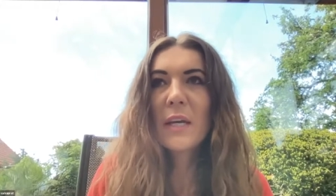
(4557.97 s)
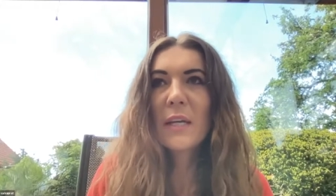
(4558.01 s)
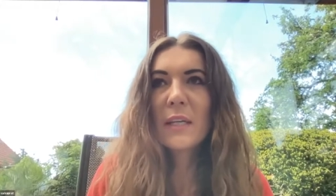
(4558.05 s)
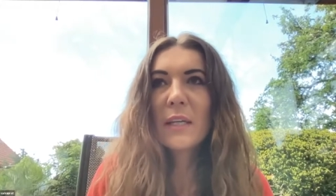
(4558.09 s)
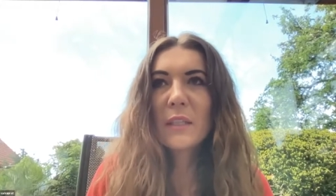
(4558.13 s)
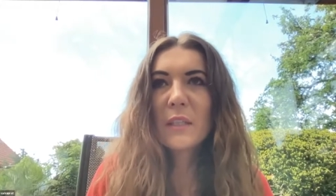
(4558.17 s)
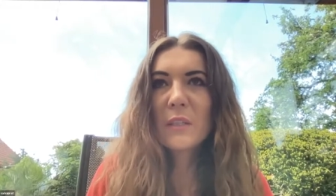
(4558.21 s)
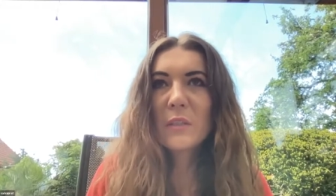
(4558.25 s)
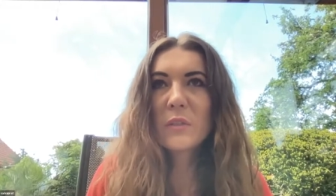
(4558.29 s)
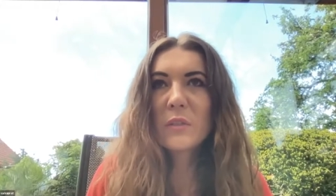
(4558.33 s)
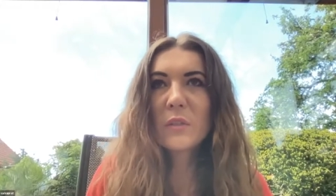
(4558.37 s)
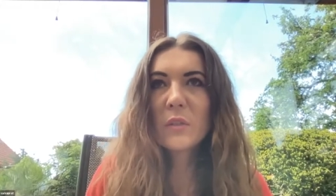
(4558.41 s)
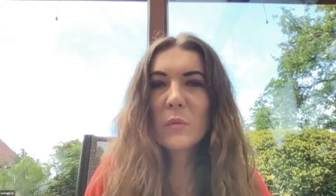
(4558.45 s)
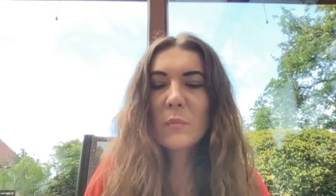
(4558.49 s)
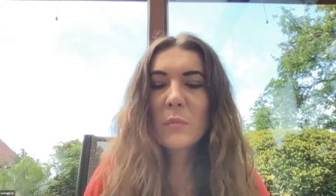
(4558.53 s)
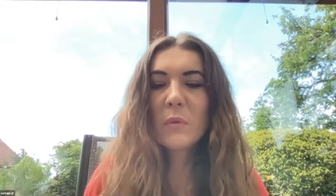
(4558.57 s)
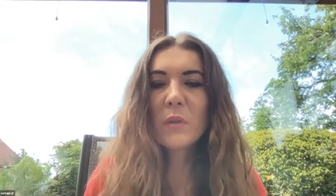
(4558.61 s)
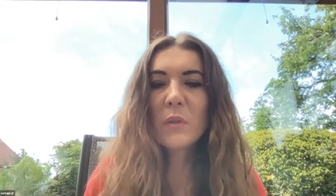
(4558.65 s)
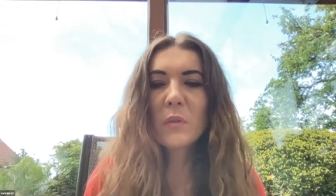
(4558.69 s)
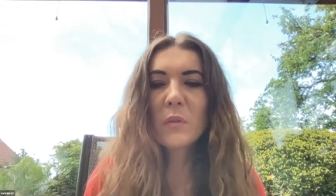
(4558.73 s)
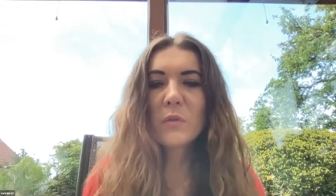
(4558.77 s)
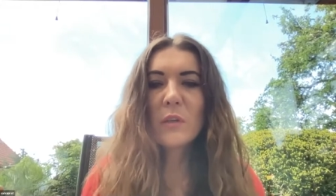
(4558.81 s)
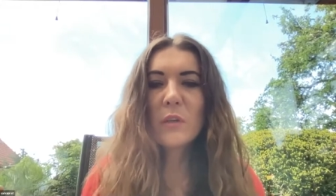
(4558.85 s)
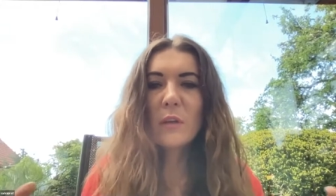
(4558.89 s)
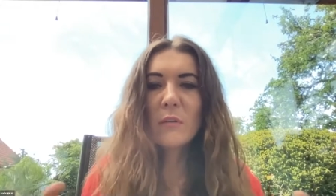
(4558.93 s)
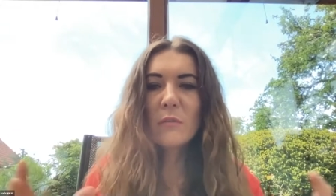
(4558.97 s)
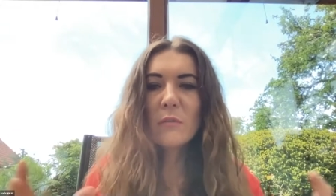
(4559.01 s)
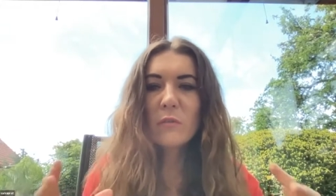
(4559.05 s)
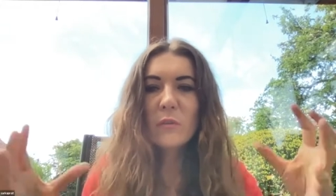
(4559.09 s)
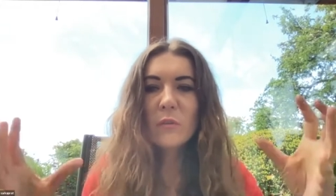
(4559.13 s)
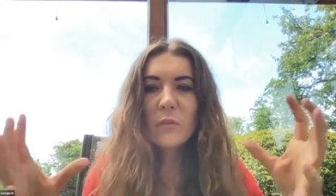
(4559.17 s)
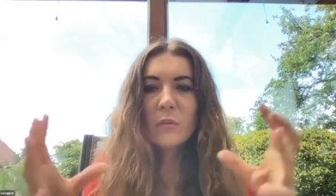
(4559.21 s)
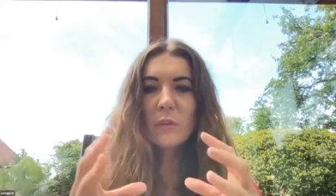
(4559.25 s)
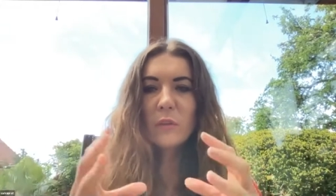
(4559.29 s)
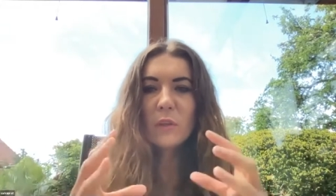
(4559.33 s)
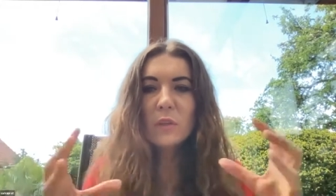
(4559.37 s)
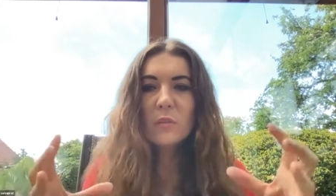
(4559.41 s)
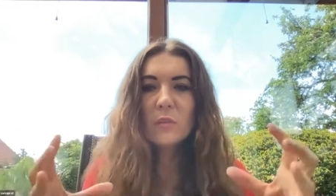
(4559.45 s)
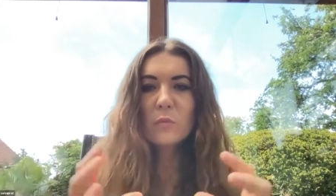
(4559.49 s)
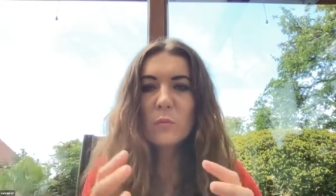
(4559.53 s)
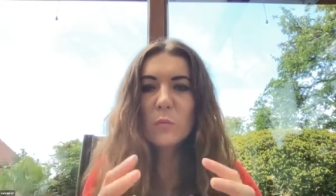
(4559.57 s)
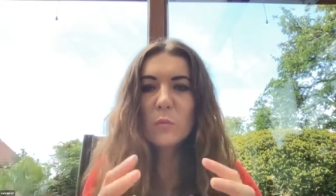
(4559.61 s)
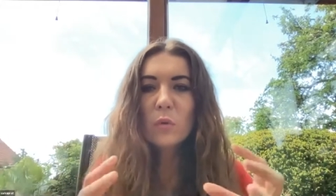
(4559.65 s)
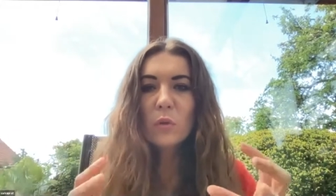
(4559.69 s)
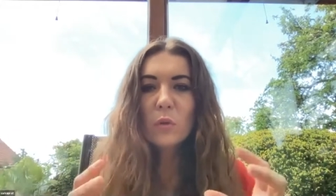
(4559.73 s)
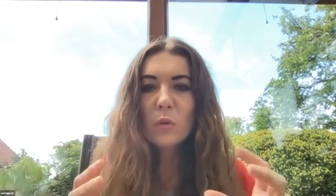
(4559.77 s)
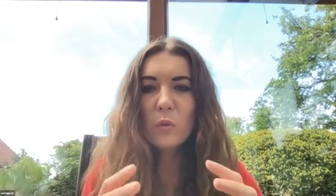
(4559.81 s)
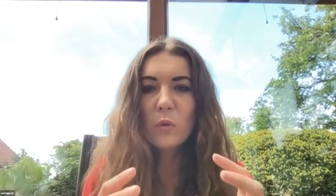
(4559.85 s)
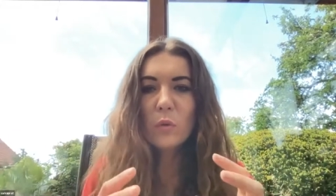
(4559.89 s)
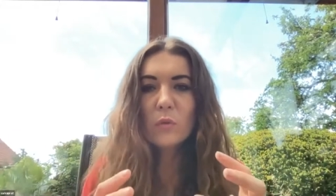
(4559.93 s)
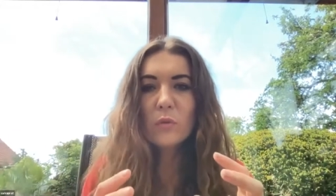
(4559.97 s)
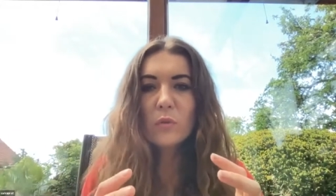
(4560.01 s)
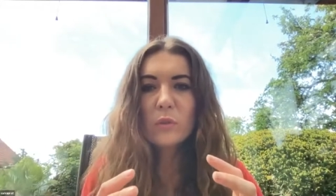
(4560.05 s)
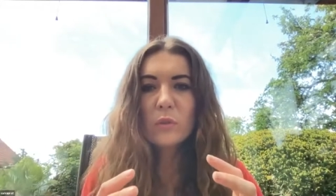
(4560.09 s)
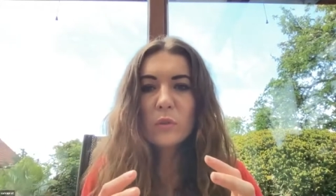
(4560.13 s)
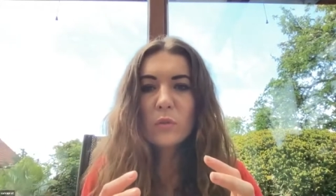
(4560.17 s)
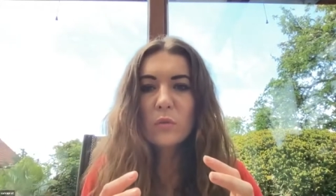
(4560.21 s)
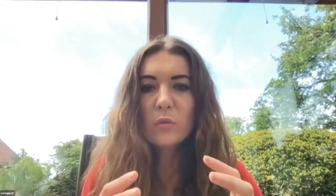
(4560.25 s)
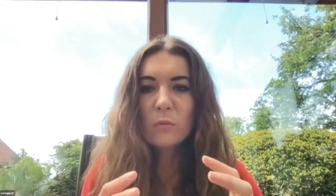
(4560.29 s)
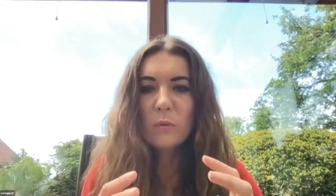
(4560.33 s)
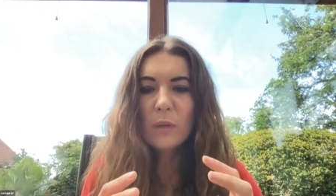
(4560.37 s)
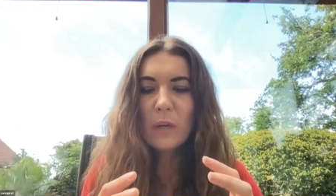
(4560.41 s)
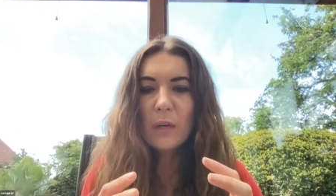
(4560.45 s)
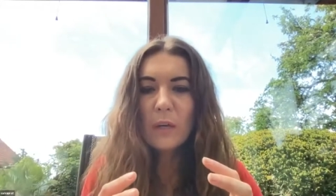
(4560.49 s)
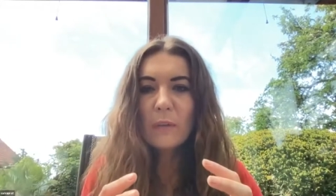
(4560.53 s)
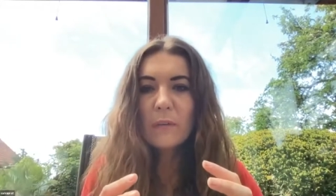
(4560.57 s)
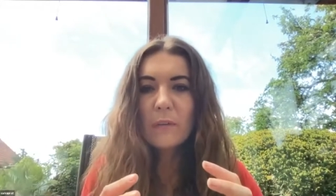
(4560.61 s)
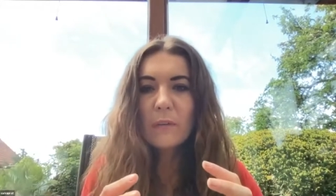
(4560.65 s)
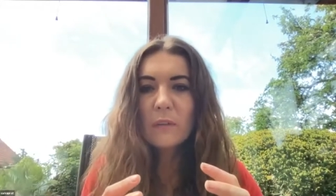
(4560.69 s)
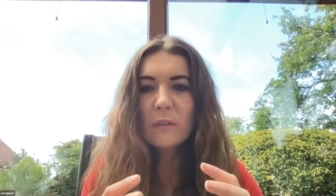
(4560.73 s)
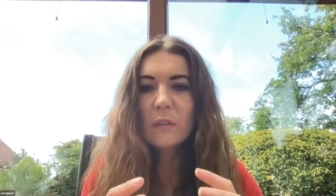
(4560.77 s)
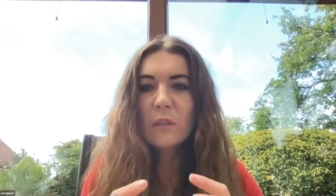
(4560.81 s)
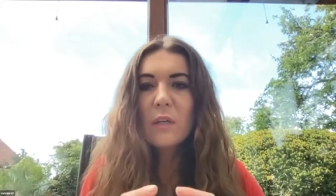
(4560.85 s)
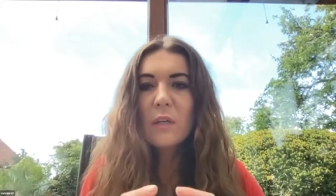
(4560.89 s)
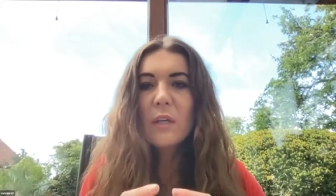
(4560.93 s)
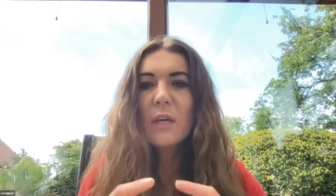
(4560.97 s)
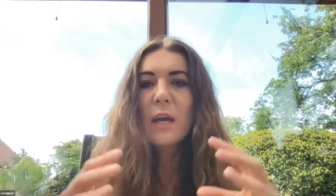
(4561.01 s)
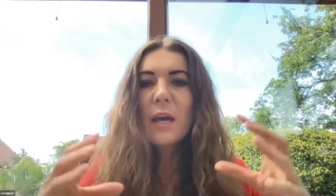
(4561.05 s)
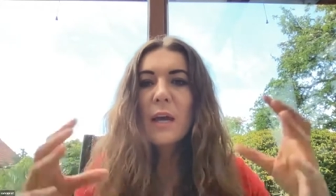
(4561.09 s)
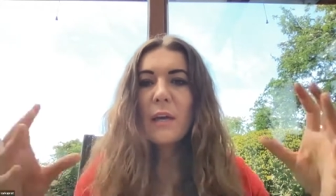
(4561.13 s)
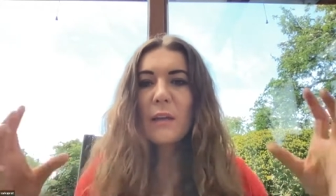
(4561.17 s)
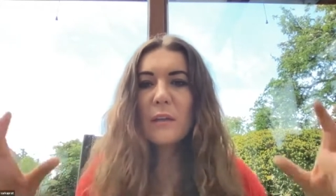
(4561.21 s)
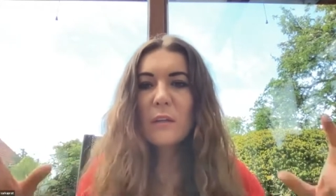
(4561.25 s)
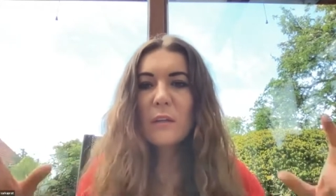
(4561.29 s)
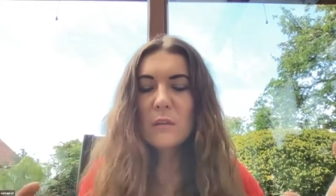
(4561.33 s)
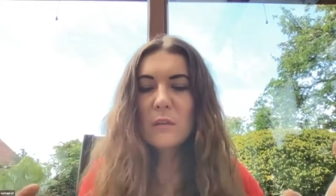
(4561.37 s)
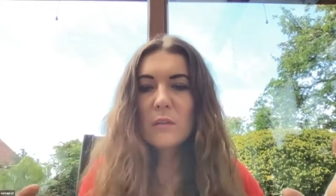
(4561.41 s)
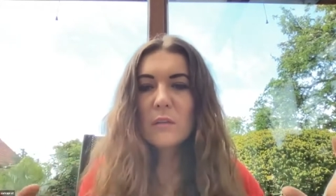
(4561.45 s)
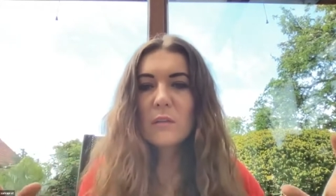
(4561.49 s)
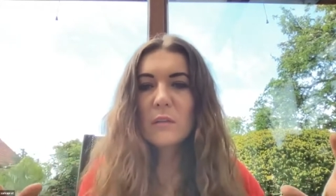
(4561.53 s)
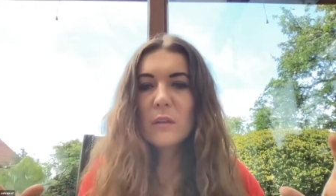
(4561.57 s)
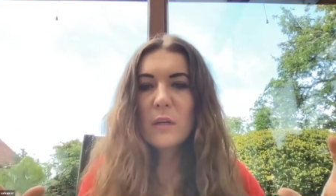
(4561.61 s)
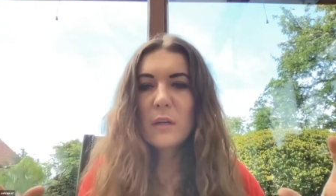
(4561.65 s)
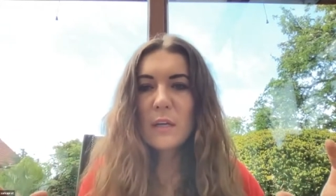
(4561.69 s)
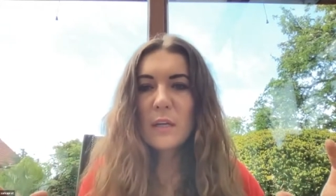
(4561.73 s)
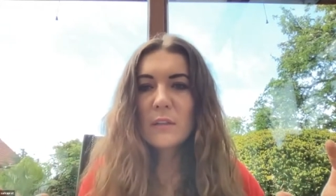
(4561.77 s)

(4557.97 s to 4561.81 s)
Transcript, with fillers: easier because everything is more closer together. And in uh,